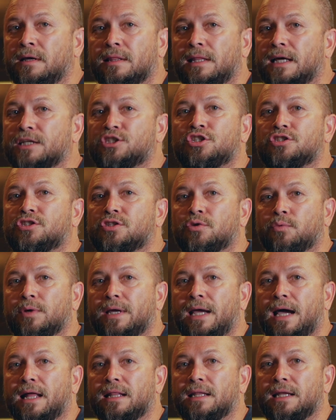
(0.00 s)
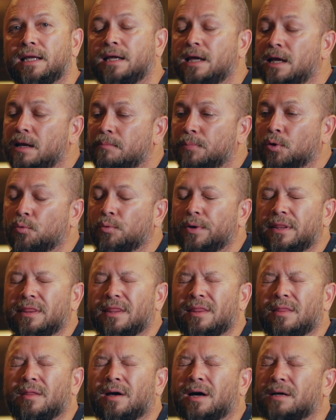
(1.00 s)
That's just a reality. But
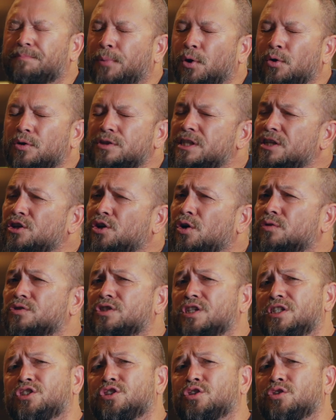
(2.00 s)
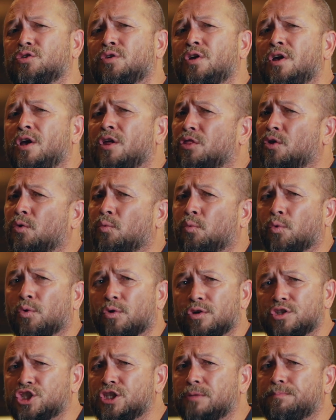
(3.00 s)
when a person goes into the
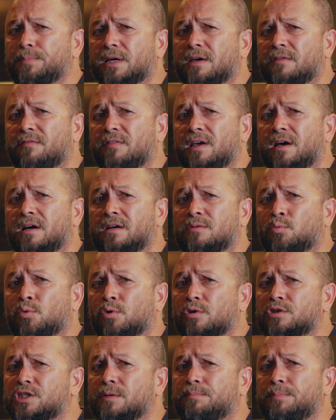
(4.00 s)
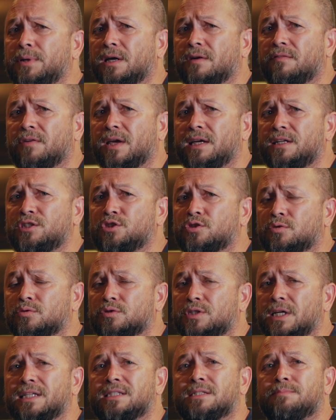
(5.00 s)
worshiping of
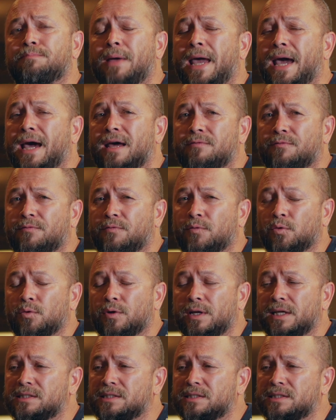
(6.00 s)
angels, it's bad fruit.